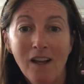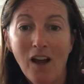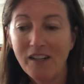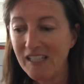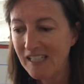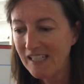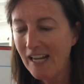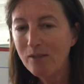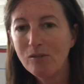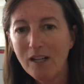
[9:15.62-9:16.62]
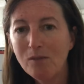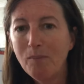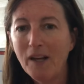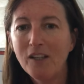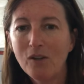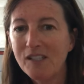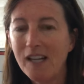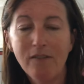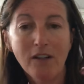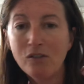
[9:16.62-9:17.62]
and sound out by
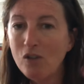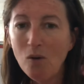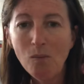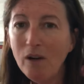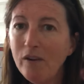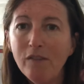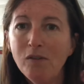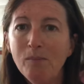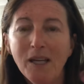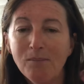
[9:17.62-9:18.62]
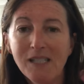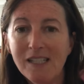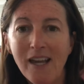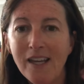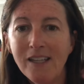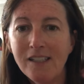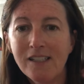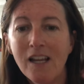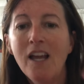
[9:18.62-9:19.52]
yourself. And don't worry if you make mistakes.